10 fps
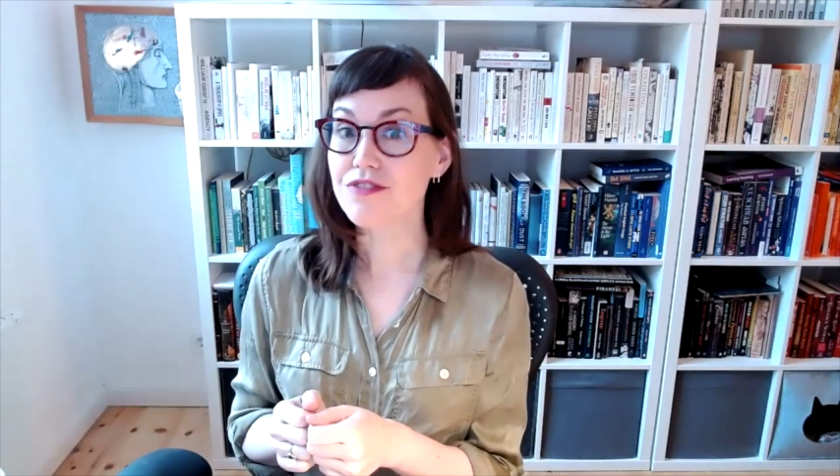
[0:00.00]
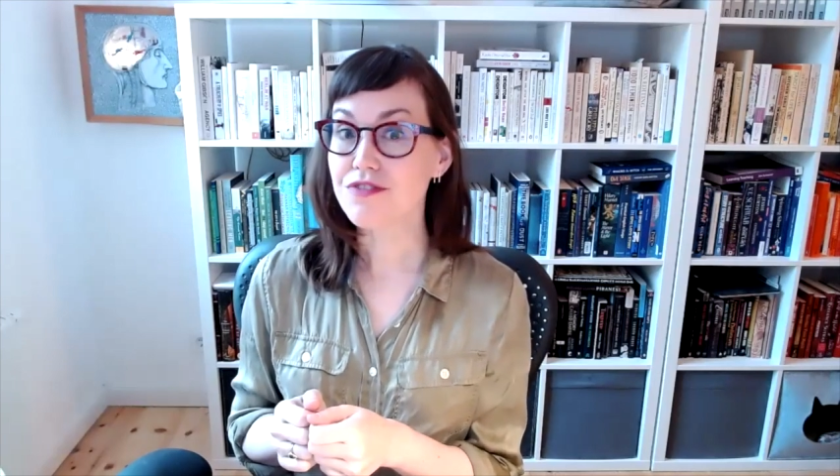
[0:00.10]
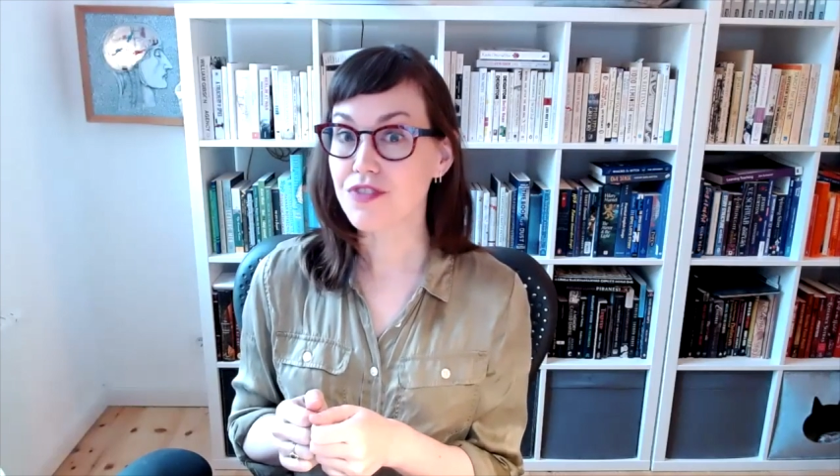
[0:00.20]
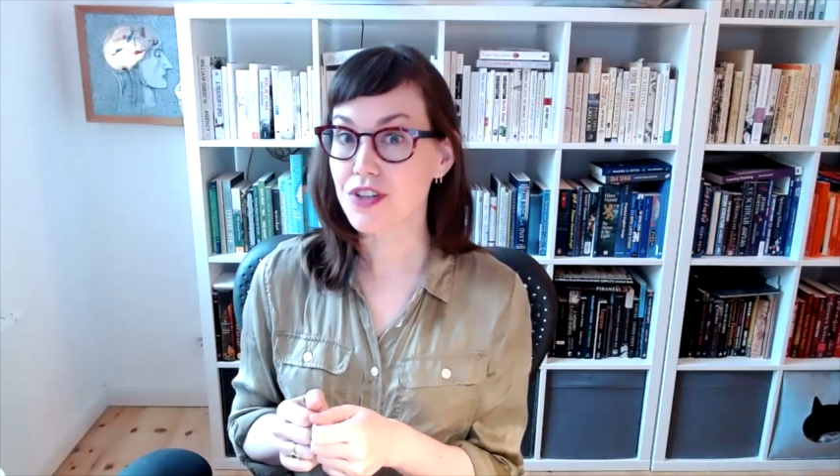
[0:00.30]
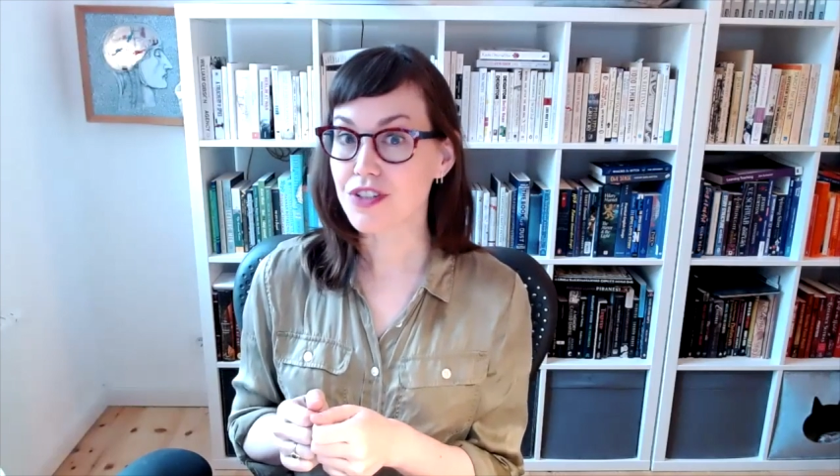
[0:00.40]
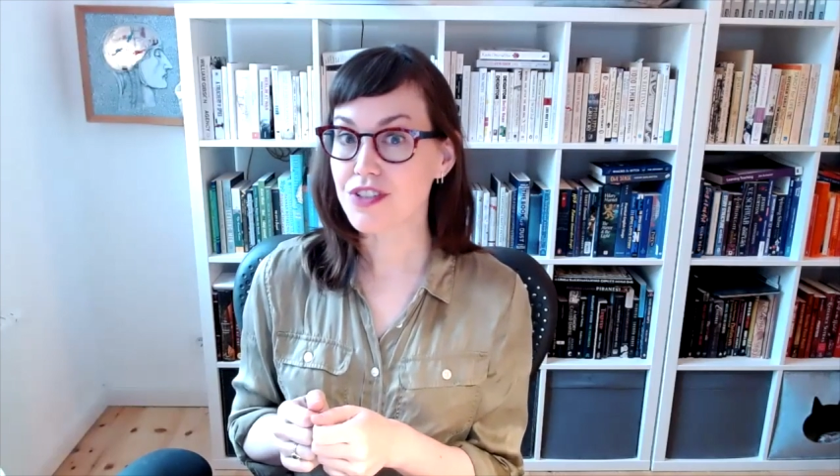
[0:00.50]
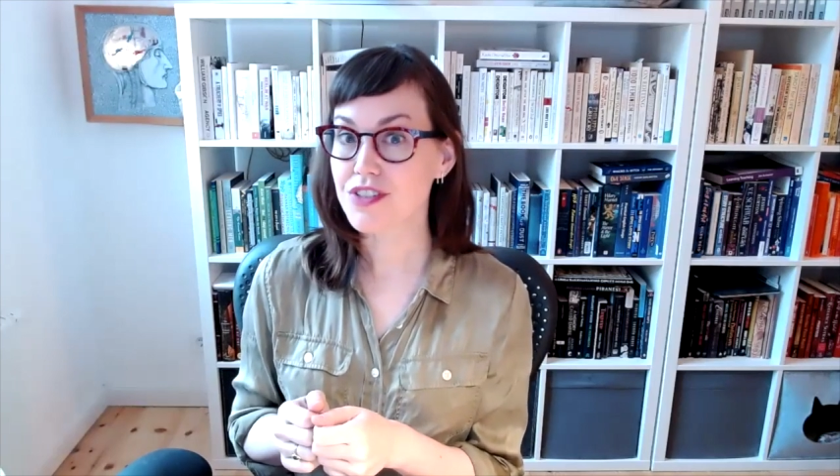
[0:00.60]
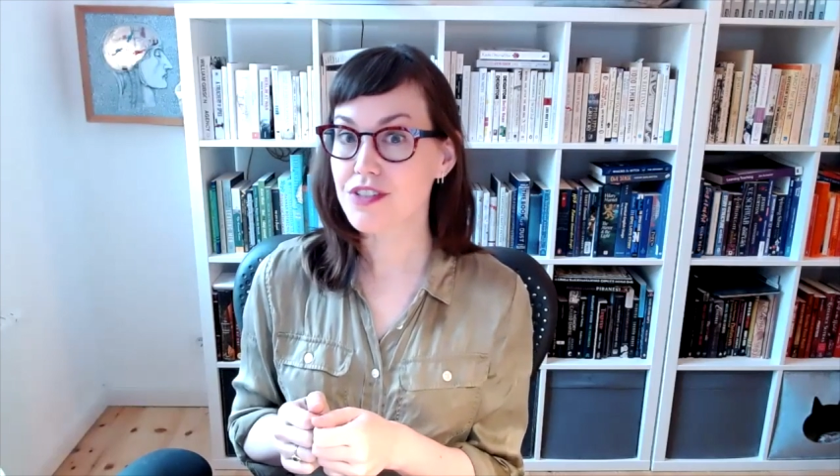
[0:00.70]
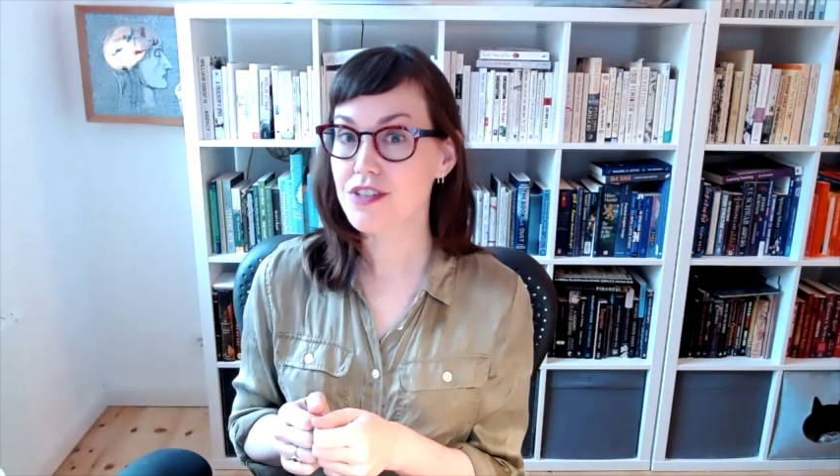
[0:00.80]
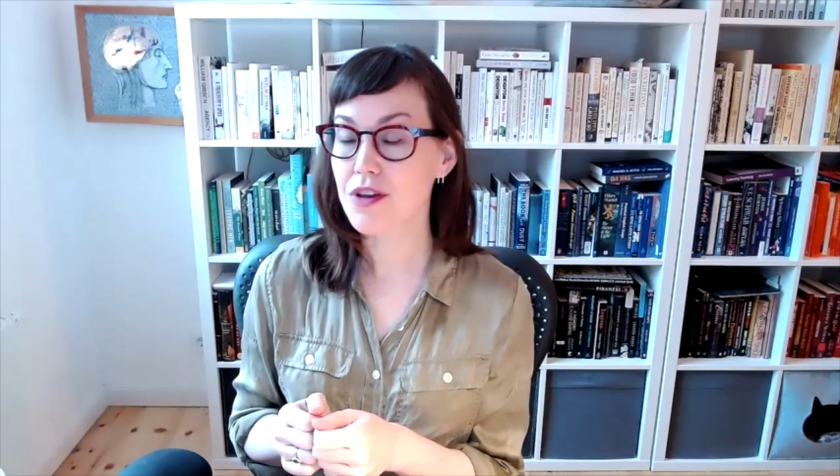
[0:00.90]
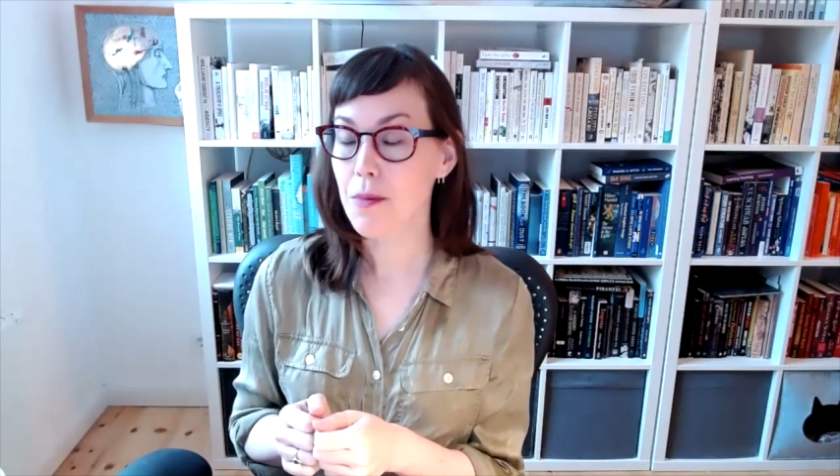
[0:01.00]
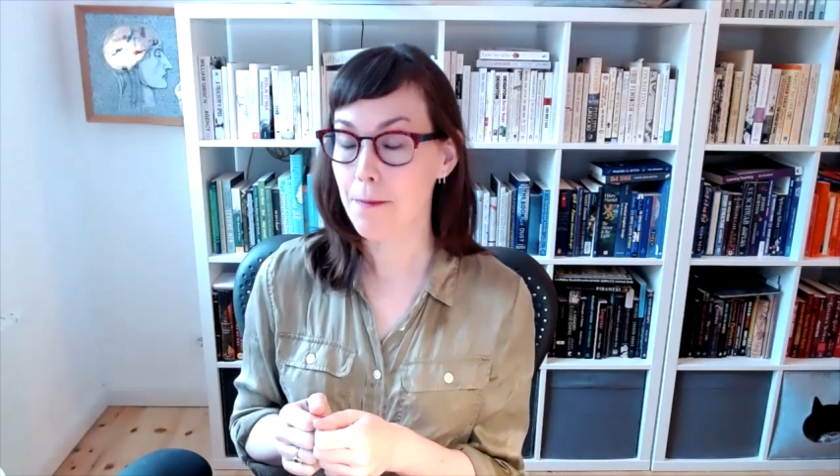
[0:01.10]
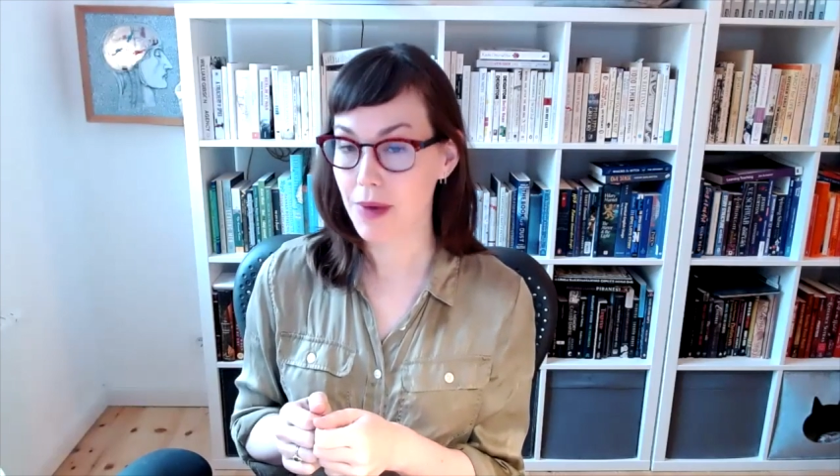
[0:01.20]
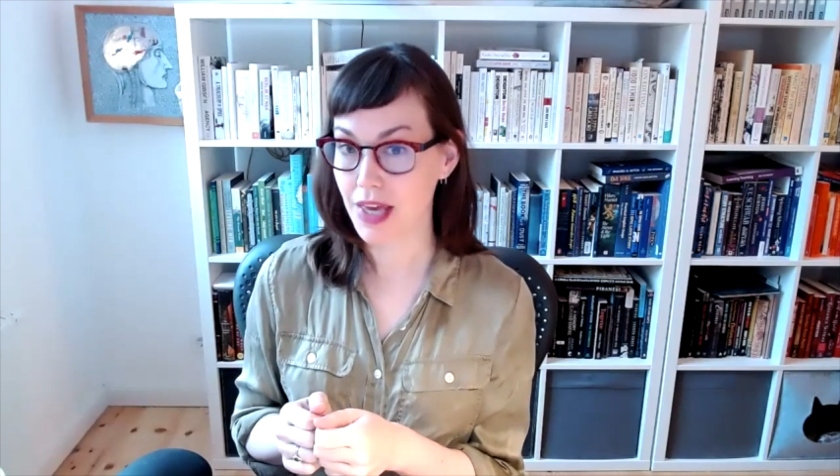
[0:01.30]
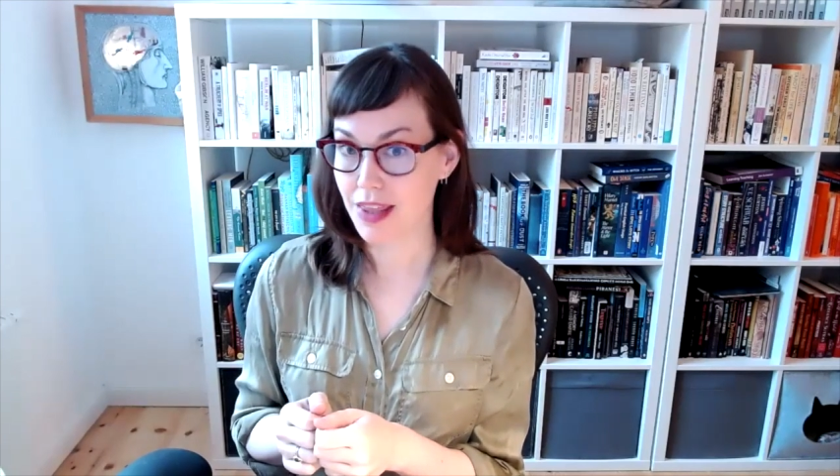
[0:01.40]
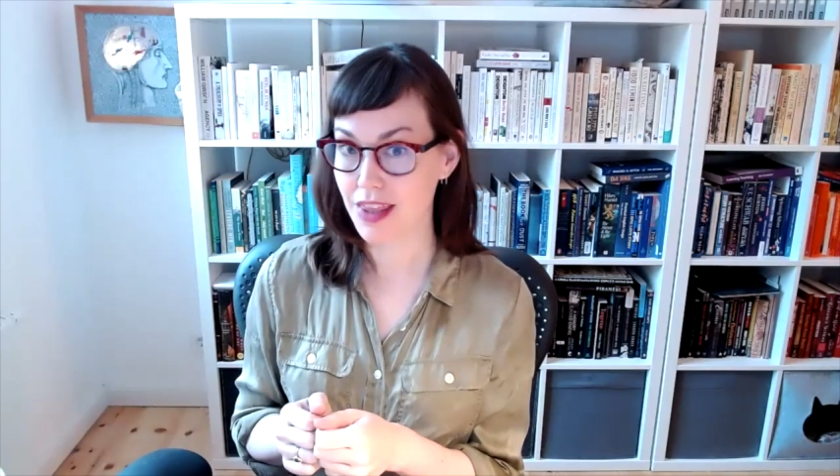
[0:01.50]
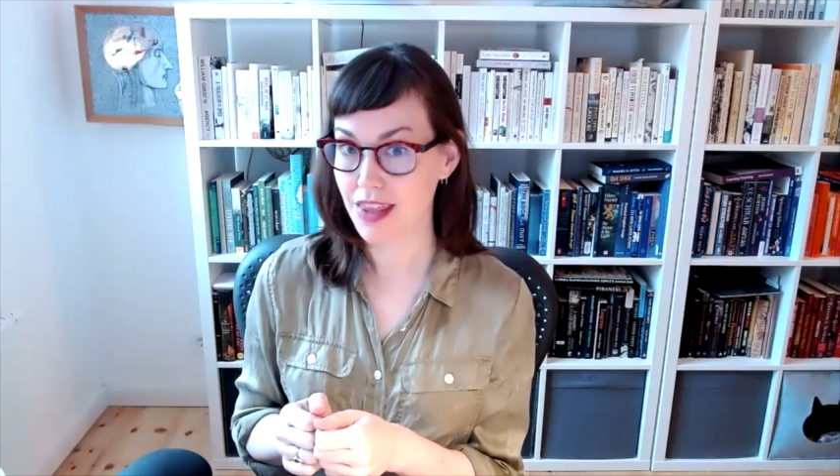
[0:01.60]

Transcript: first myth